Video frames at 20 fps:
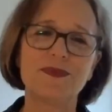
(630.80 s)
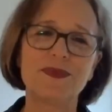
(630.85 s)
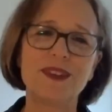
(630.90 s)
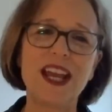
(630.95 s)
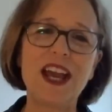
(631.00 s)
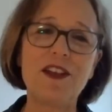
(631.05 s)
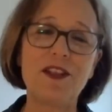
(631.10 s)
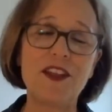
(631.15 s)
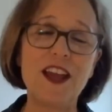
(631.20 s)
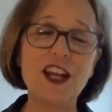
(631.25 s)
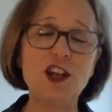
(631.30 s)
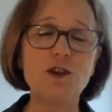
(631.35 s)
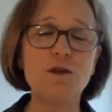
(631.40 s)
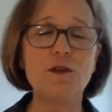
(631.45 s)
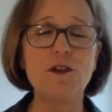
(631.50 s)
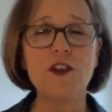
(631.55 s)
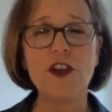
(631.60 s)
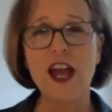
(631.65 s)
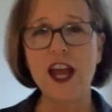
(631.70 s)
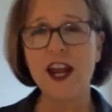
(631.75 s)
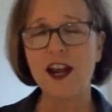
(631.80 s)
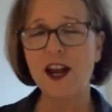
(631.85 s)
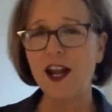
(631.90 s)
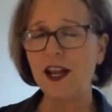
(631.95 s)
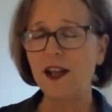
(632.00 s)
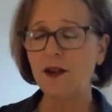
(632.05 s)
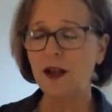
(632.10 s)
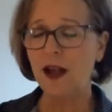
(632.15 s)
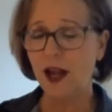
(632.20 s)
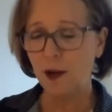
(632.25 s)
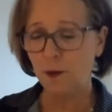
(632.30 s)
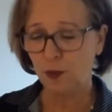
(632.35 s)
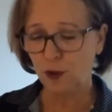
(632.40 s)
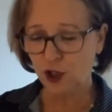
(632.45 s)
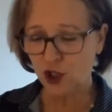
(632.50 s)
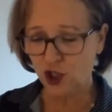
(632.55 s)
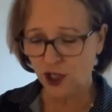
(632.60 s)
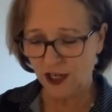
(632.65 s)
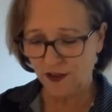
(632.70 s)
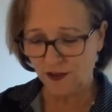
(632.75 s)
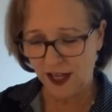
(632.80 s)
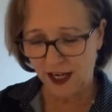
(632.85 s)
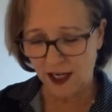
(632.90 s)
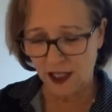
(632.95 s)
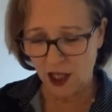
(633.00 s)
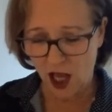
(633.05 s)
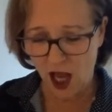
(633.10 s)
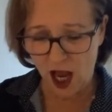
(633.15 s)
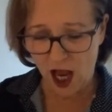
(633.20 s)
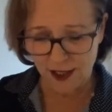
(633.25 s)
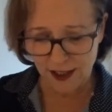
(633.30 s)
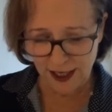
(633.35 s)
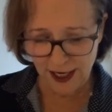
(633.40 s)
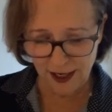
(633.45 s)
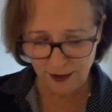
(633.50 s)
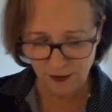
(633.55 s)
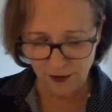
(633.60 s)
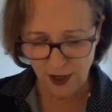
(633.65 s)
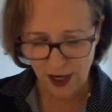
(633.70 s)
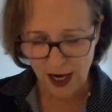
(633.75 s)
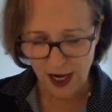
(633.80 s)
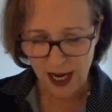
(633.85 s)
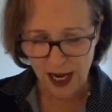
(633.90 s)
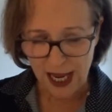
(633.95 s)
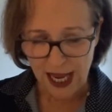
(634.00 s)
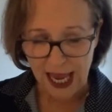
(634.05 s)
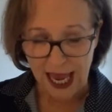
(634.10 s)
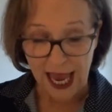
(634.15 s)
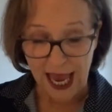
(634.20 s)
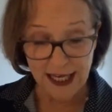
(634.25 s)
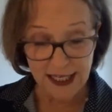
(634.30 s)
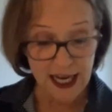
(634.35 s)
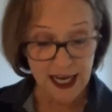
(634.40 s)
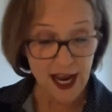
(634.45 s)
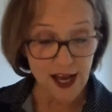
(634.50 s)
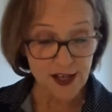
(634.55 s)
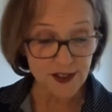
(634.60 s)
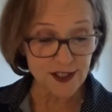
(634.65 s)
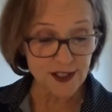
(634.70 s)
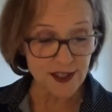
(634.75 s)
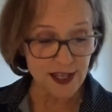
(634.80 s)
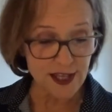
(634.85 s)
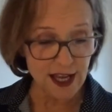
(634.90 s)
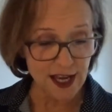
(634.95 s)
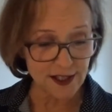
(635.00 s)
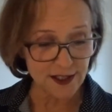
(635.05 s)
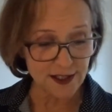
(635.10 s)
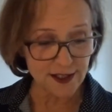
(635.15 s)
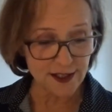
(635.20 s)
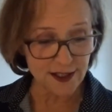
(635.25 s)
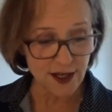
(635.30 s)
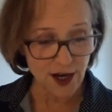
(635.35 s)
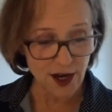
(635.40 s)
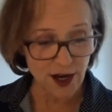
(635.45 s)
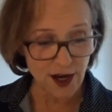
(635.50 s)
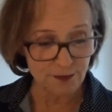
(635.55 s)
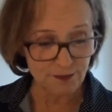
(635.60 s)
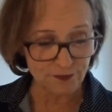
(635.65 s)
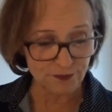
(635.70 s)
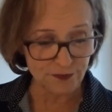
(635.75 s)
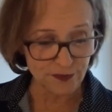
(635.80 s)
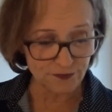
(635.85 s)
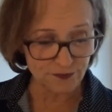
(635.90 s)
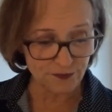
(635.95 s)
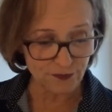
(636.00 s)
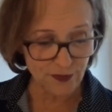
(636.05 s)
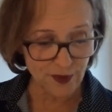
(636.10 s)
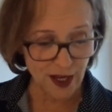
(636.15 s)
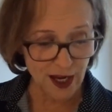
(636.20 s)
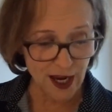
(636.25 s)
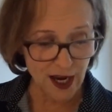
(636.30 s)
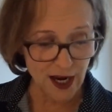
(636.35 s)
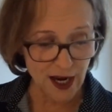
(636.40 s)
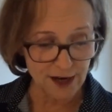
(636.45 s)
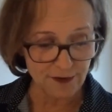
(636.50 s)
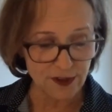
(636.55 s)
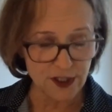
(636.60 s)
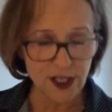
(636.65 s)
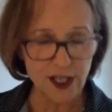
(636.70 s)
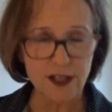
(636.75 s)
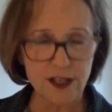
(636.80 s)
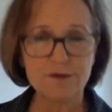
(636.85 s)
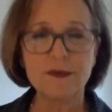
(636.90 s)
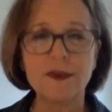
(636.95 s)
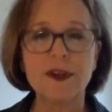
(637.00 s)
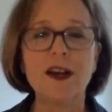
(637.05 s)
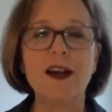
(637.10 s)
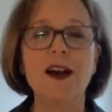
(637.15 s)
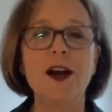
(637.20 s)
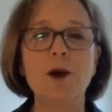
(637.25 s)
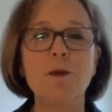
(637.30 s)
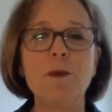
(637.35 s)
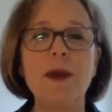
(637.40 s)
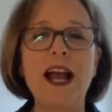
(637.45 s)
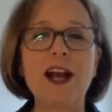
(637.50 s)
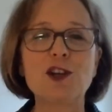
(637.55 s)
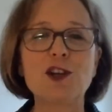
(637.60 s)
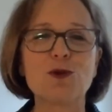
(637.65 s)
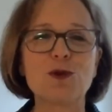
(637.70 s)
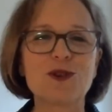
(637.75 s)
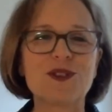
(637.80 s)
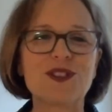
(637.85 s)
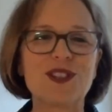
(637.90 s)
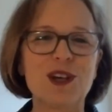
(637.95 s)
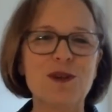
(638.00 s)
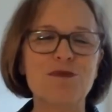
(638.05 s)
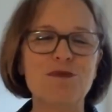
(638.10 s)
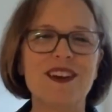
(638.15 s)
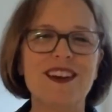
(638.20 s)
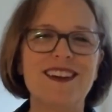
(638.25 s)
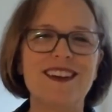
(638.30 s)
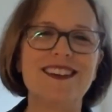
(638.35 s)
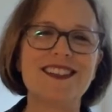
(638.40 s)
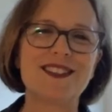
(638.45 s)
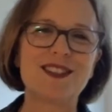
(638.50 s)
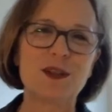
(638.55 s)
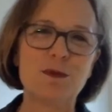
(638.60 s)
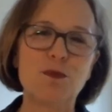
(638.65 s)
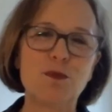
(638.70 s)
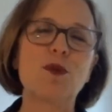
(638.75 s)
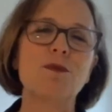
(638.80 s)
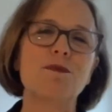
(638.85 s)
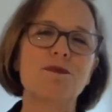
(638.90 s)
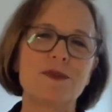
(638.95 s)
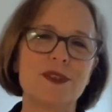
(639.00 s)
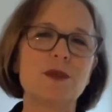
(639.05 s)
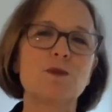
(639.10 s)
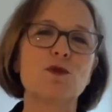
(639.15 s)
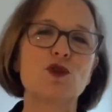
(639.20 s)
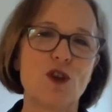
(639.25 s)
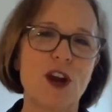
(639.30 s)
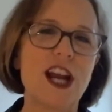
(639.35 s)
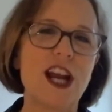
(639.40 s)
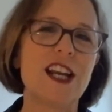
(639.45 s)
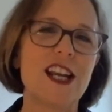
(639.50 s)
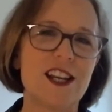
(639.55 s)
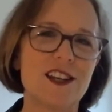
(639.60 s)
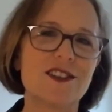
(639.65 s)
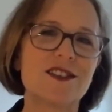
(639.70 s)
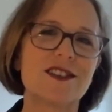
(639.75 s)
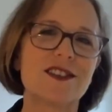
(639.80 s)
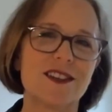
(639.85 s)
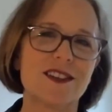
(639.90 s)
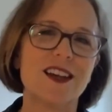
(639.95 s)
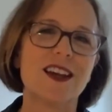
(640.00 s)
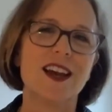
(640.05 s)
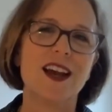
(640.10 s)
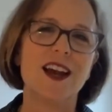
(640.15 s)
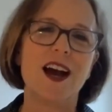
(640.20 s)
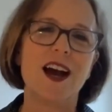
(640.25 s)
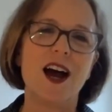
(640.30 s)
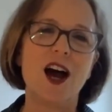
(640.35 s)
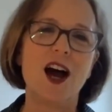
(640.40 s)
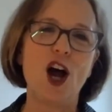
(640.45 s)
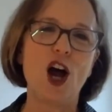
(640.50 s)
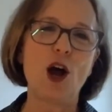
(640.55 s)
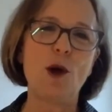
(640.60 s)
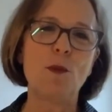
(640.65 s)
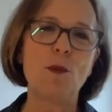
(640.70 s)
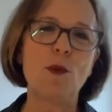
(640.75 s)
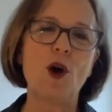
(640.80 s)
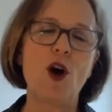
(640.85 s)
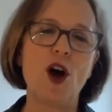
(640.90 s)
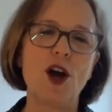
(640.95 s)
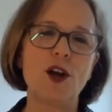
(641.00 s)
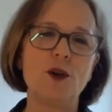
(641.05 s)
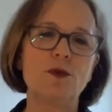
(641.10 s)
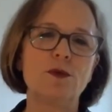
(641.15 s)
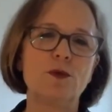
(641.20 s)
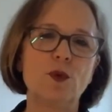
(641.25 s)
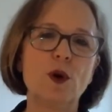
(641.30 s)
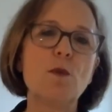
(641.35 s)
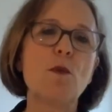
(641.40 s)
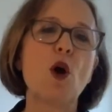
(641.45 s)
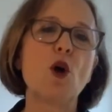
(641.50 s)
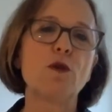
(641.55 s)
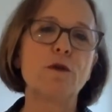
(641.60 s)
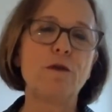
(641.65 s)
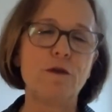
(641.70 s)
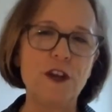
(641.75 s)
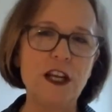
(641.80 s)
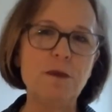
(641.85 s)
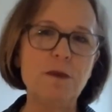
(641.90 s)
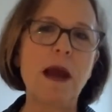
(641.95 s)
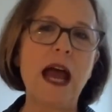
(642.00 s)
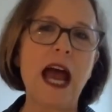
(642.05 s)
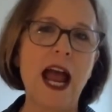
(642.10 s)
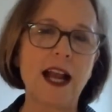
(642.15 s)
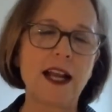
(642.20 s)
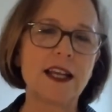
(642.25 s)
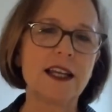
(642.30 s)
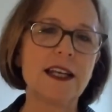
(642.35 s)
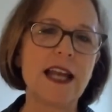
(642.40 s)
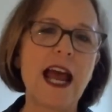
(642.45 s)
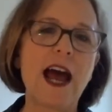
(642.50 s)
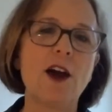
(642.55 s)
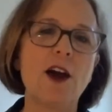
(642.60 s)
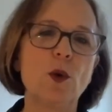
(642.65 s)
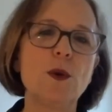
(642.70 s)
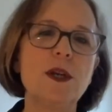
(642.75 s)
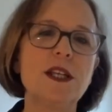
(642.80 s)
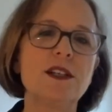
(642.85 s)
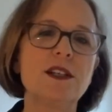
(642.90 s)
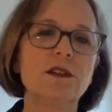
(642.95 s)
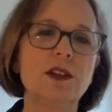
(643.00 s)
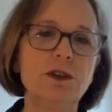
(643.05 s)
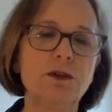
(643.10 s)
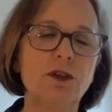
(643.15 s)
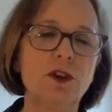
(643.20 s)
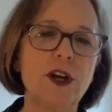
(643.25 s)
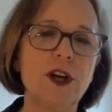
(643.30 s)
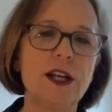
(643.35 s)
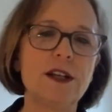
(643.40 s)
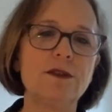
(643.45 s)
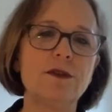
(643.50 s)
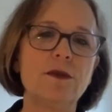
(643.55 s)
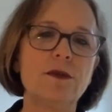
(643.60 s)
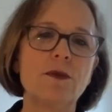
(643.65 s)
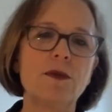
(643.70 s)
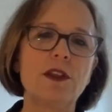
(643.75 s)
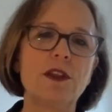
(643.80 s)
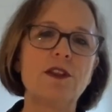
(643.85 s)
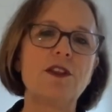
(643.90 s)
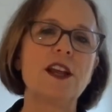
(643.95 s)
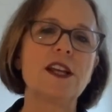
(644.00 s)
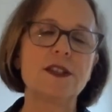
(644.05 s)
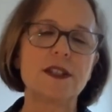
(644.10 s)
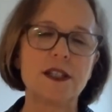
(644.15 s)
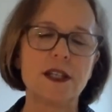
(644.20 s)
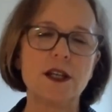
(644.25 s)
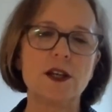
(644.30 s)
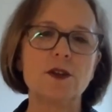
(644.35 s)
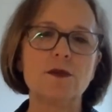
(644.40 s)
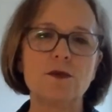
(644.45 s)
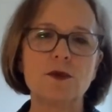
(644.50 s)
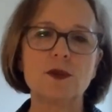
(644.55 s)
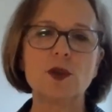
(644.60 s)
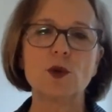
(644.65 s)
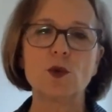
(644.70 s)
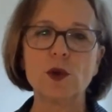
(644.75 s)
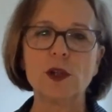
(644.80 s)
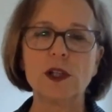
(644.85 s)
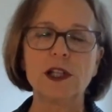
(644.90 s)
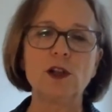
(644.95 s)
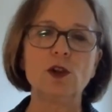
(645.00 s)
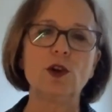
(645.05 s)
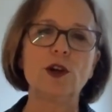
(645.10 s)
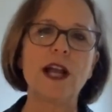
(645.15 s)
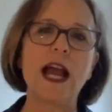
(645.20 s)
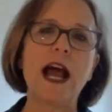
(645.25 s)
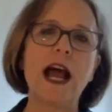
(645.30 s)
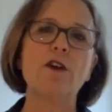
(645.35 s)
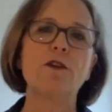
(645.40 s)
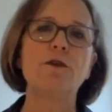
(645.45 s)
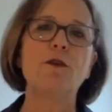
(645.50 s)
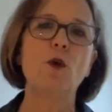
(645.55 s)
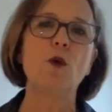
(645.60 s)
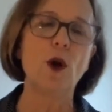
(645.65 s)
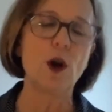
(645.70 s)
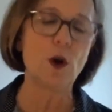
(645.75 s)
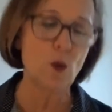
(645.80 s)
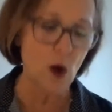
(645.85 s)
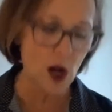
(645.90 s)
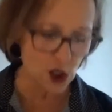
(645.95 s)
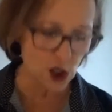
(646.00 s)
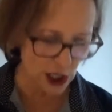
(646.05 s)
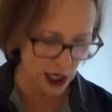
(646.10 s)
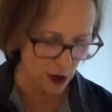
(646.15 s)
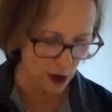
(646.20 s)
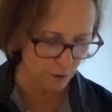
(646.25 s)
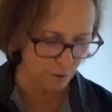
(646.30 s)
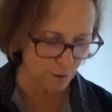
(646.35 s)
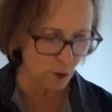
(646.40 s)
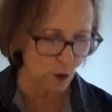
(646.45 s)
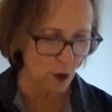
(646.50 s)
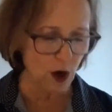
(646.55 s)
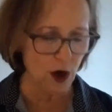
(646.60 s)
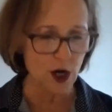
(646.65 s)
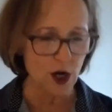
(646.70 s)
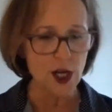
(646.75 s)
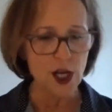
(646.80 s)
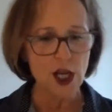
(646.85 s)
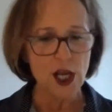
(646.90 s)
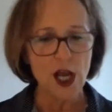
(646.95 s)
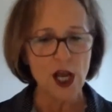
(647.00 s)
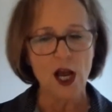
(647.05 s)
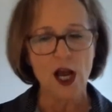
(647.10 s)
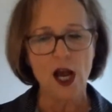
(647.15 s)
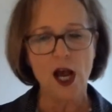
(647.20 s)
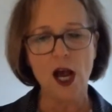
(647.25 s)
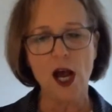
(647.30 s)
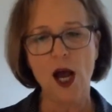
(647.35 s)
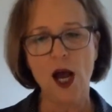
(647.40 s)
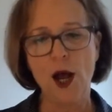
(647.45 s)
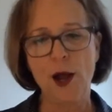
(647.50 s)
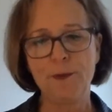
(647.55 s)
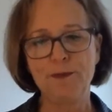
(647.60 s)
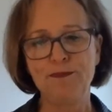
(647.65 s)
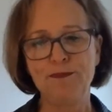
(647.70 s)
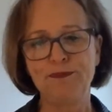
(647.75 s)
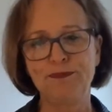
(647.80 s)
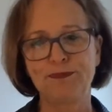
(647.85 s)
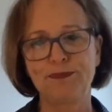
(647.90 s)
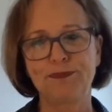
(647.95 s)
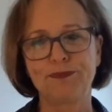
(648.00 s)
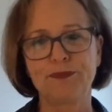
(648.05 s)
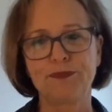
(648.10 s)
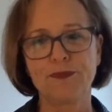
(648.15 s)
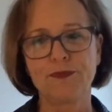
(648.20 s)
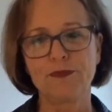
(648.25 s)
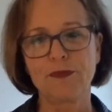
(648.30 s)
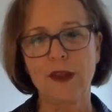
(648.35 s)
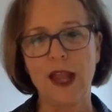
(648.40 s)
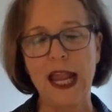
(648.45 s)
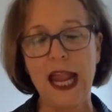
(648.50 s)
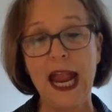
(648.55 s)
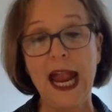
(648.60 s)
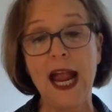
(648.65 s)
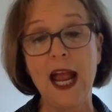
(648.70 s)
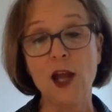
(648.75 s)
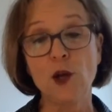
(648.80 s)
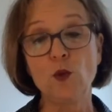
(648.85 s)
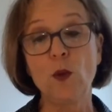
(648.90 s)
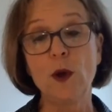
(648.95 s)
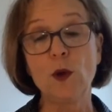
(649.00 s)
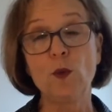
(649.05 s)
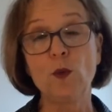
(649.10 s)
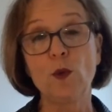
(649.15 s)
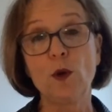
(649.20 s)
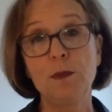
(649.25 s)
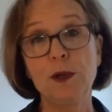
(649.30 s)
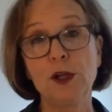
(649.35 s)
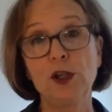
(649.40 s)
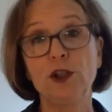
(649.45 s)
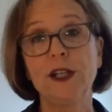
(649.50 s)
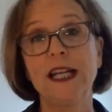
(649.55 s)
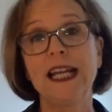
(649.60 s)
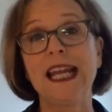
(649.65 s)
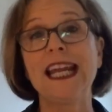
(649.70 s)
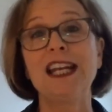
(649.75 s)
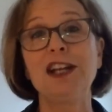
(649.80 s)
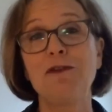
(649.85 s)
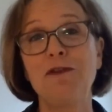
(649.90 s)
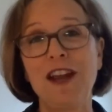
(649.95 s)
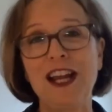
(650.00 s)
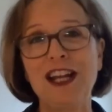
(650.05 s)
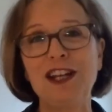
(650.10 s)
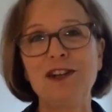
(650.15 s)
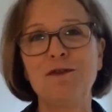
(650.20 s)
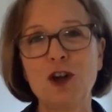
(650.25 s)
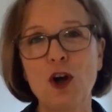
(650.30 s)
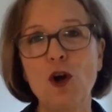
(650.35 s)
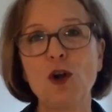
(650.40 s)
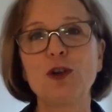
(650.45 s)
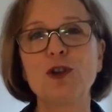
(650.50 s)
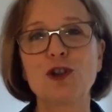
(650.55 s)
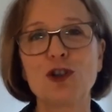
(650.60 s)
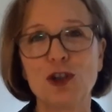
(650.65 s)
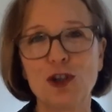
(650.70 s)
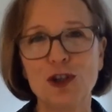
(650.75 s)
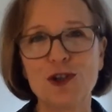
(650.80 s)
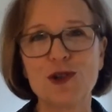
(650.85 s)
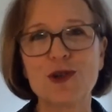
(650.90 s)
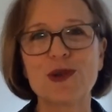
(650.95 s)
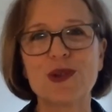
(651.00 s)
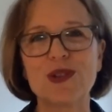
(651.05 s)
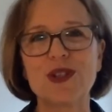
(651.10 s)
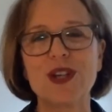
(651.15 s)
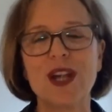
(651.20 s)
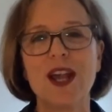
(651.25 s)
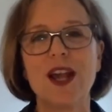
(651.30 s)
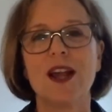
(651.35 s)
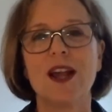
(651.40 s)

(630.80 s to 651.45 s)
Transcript: Yeah, thank you for that. I appreciate that a lot. And yes, that's I've done actual some trainings on remote feedback and how do we deliver it and the things to really look out for and watch out for. And when we're building innovative cultures,